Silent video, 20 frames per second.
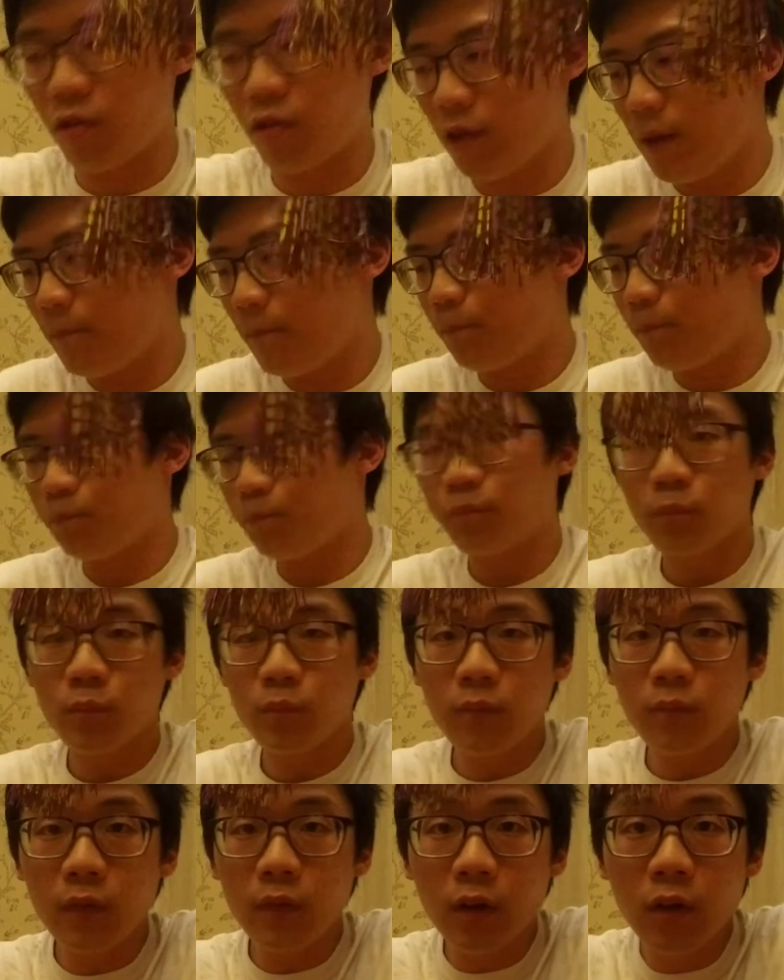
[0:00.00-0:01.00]
can see.
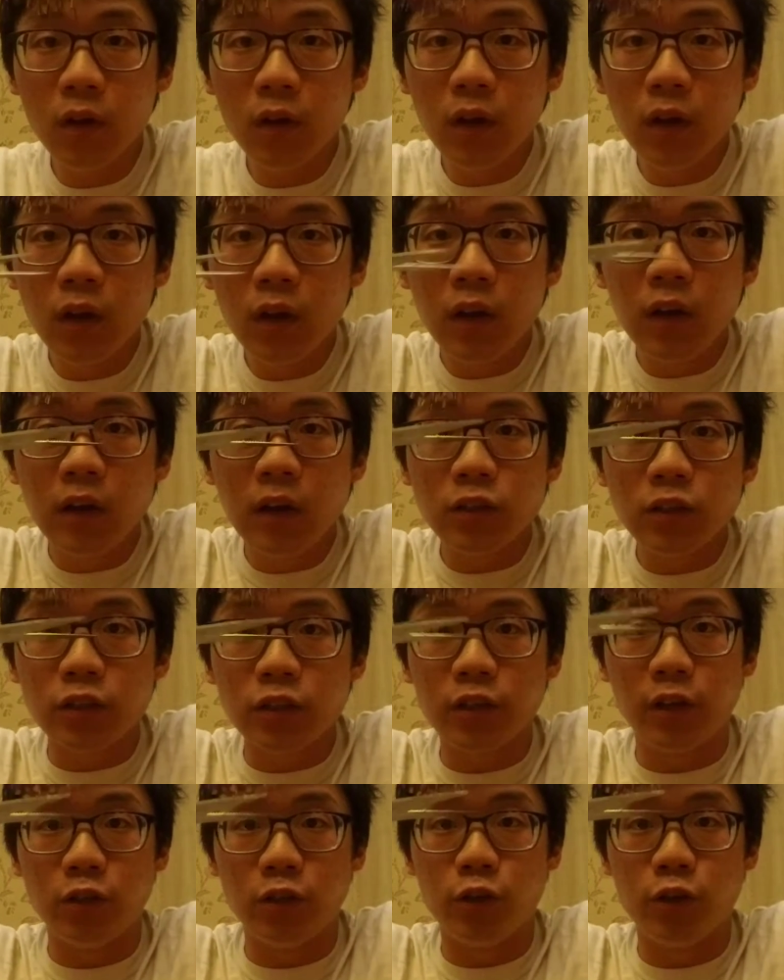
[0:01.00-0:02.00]

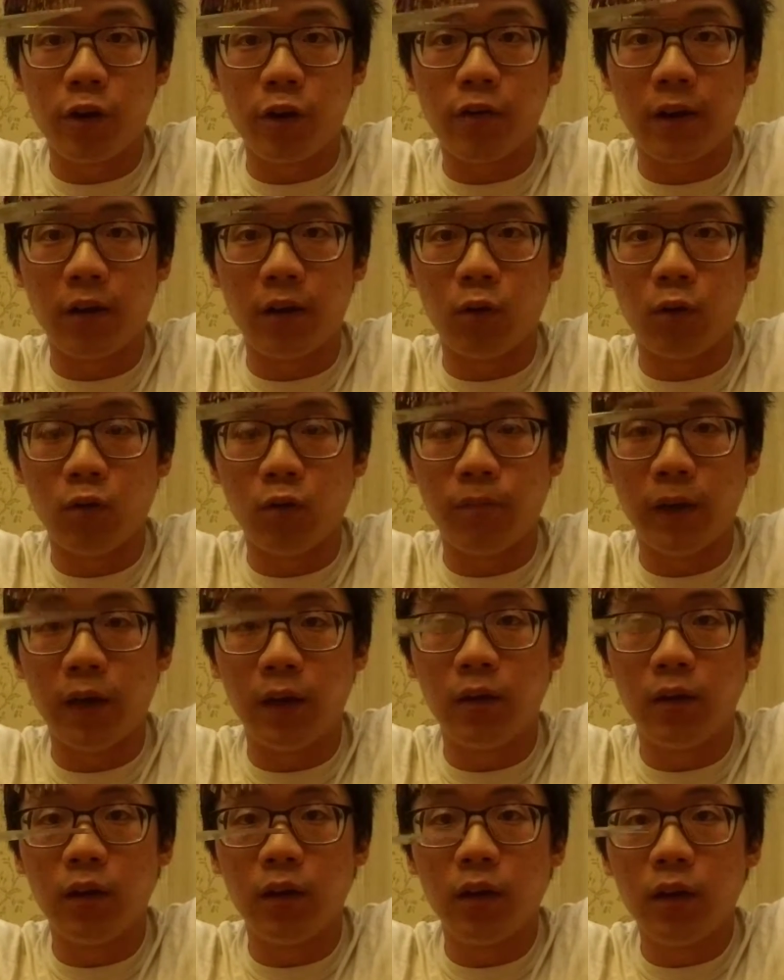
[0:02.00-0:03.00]
Just going to adjust that a little
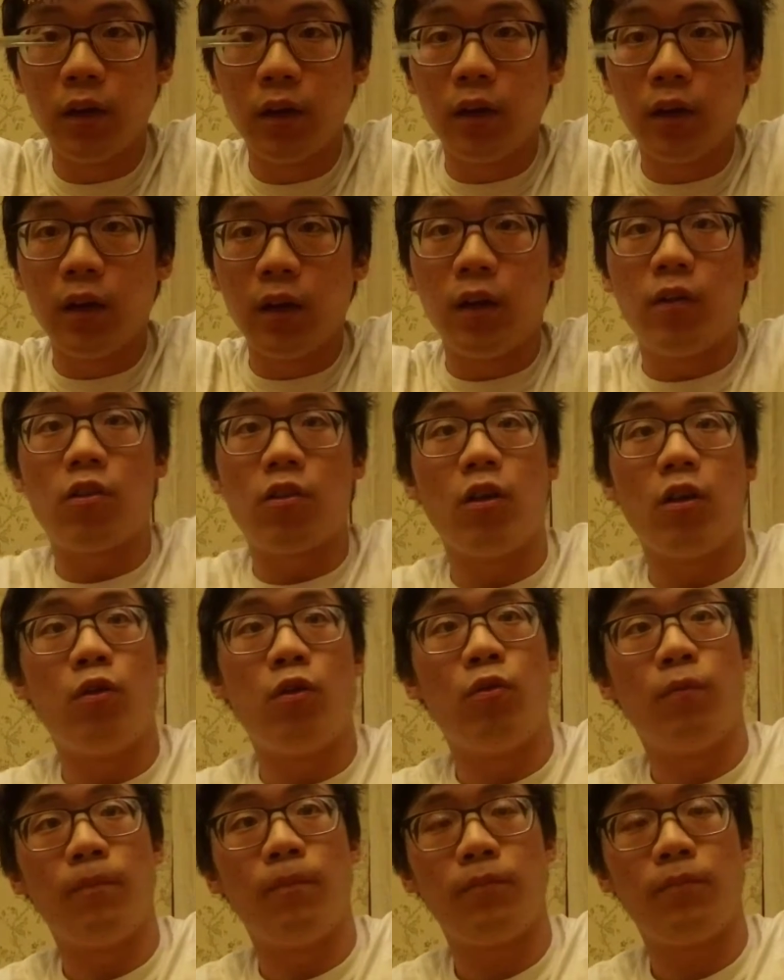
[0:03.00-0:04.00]
bit.
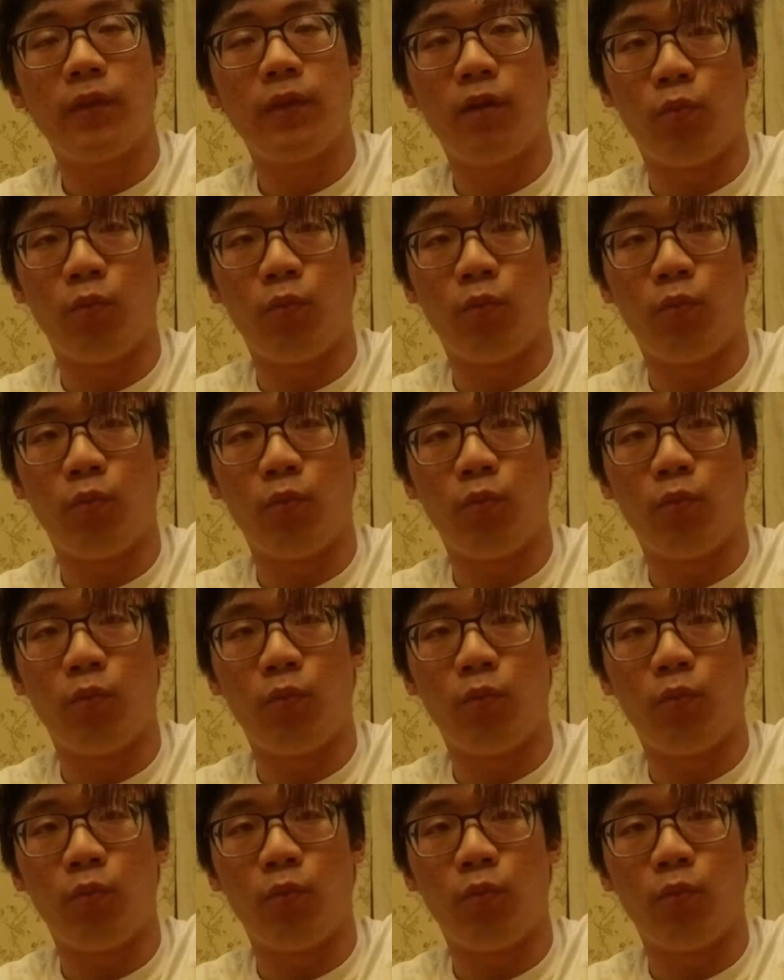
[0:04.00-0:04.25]
So